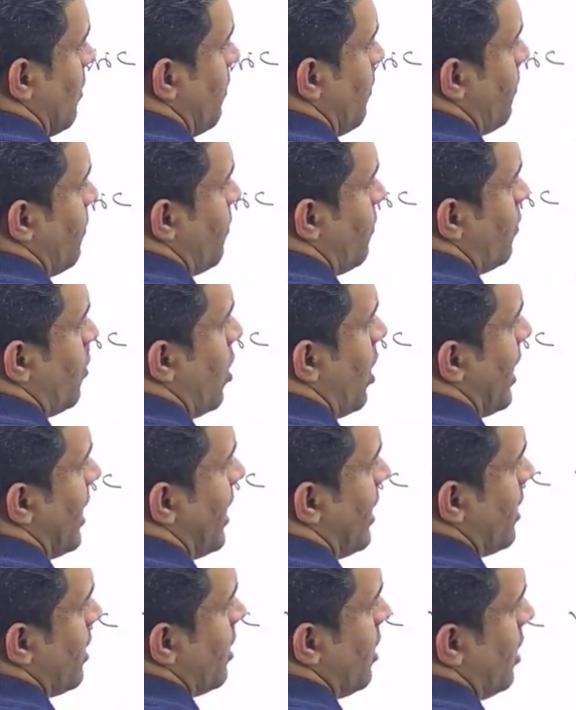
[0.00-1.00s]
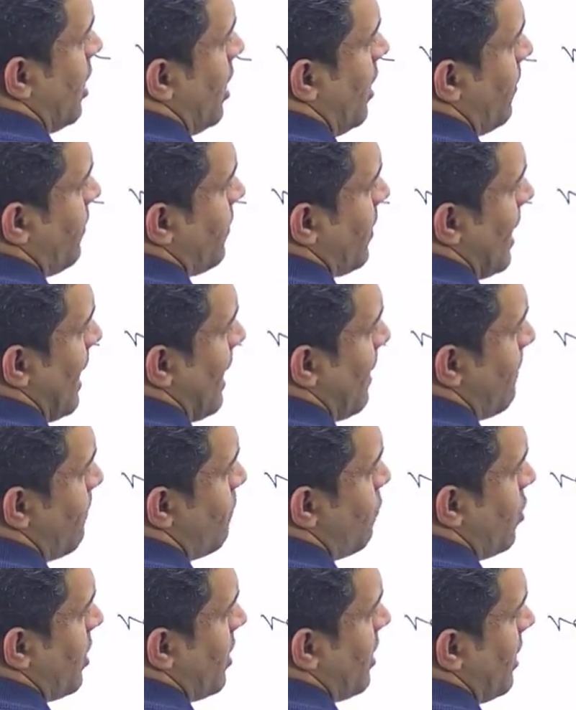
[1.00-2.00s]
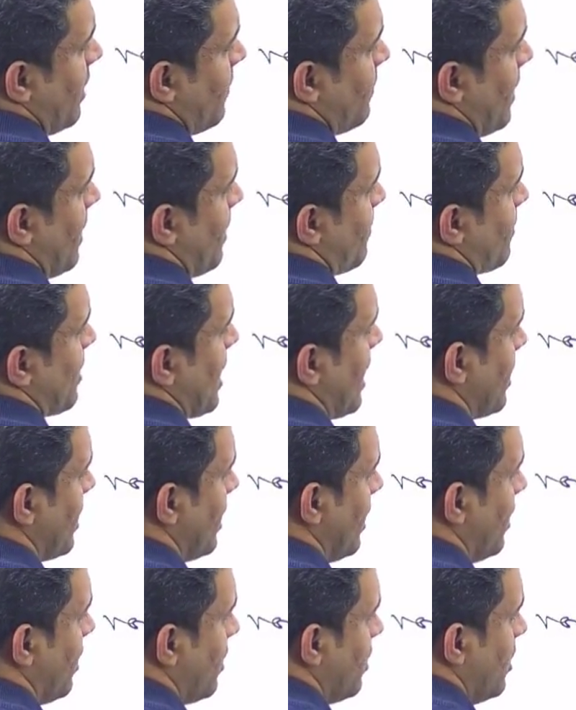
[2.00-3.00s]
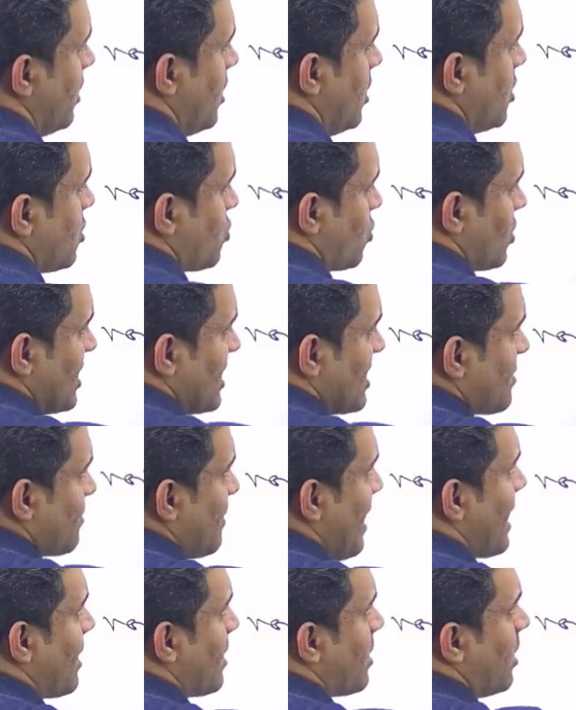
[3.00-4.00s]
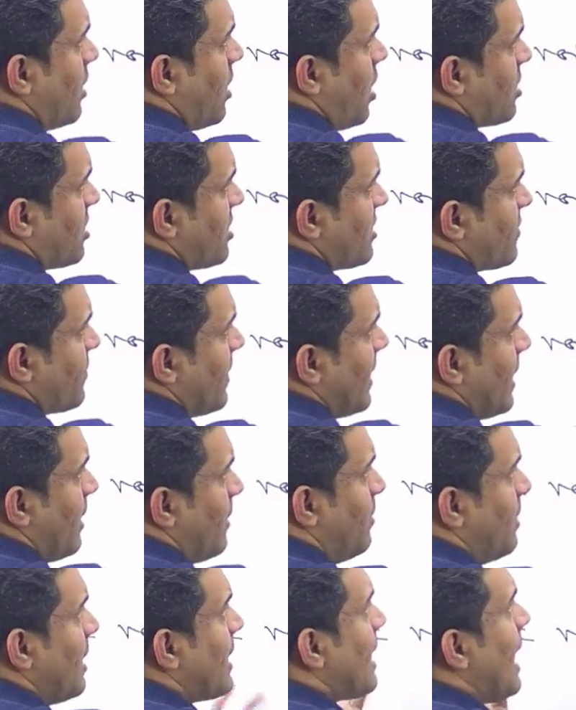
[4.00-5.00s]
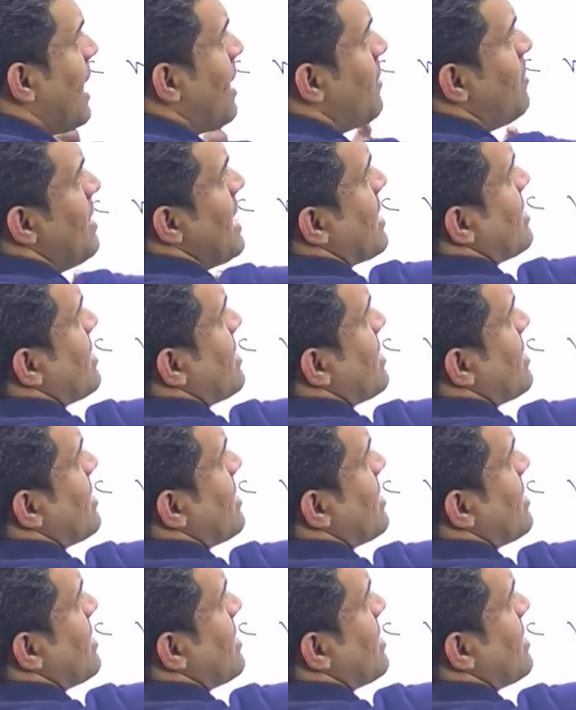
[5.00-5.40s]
void of m1 if I am writing. So this method or this variable can be